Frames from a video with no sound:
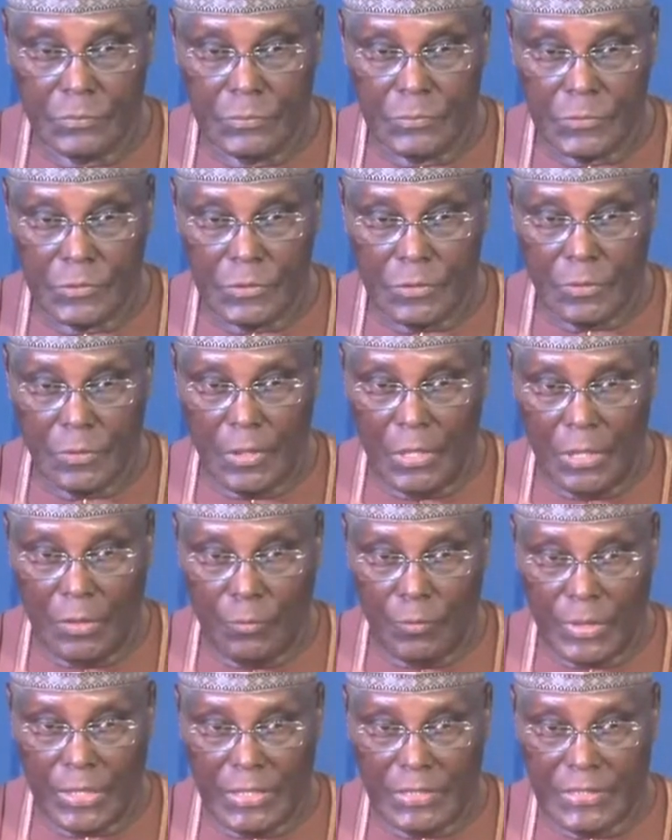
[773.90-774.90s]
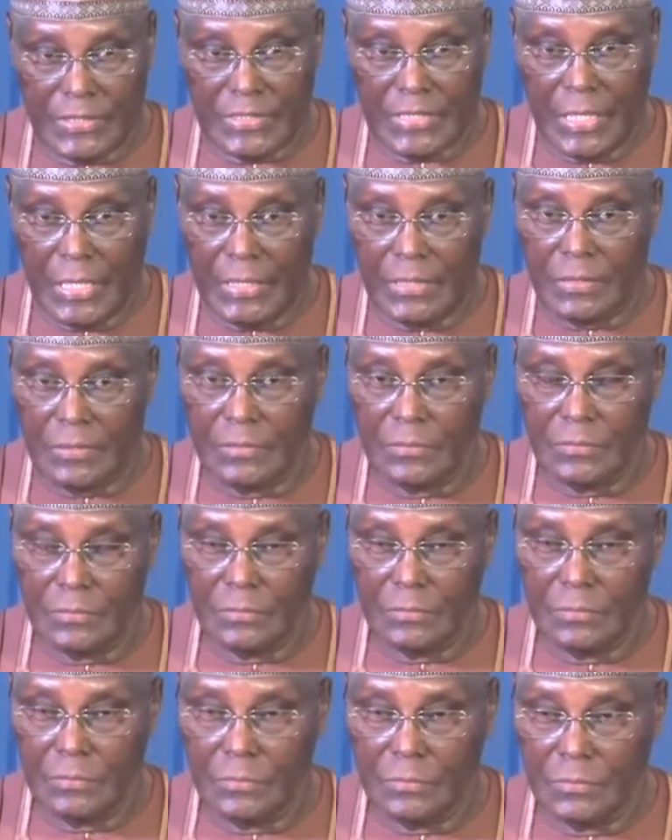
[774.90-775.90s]
so that we can start
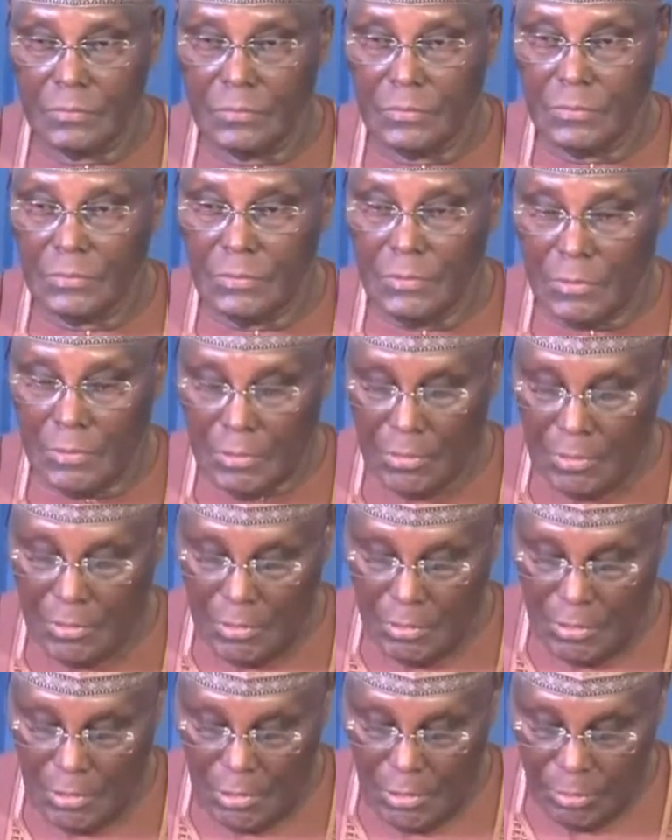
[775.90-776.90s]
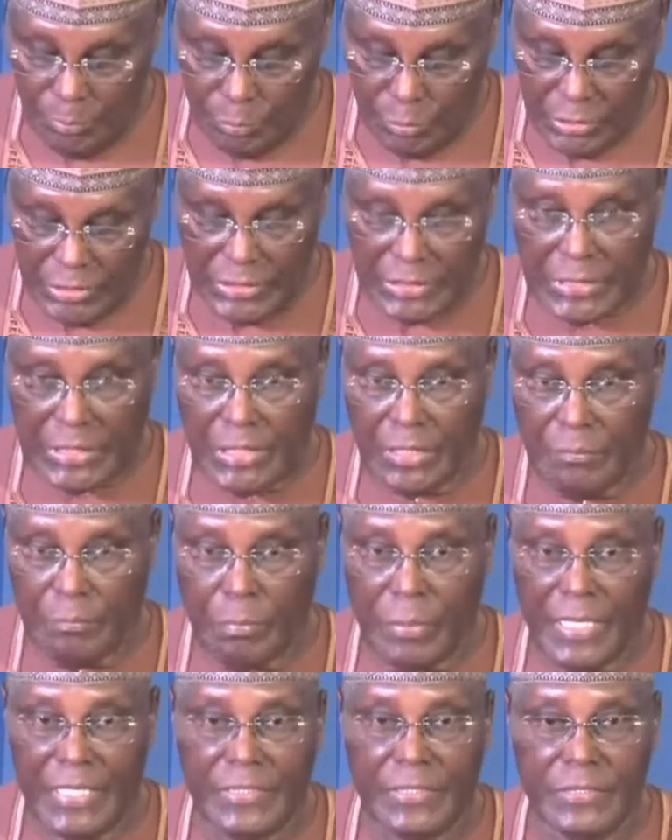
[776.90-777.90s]
a political
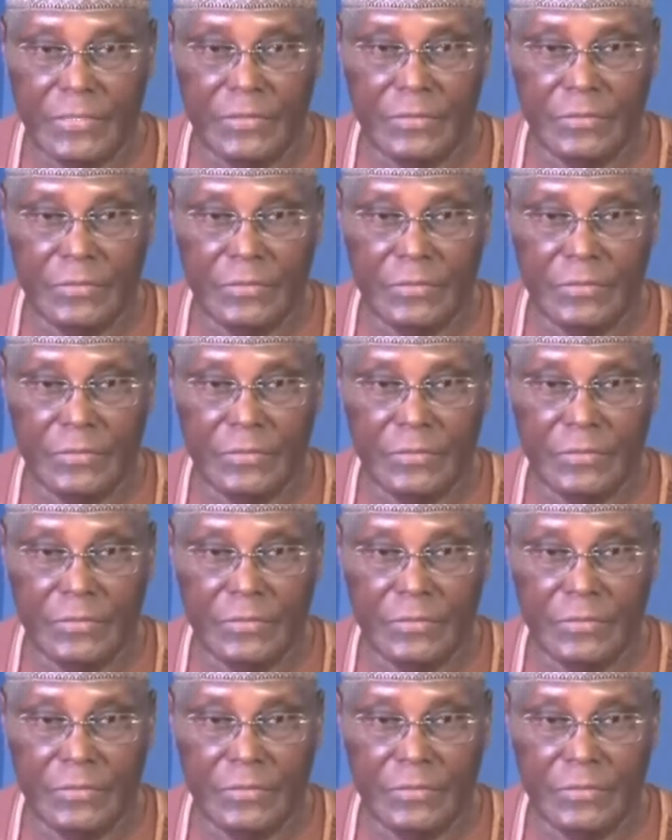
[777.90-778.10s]
party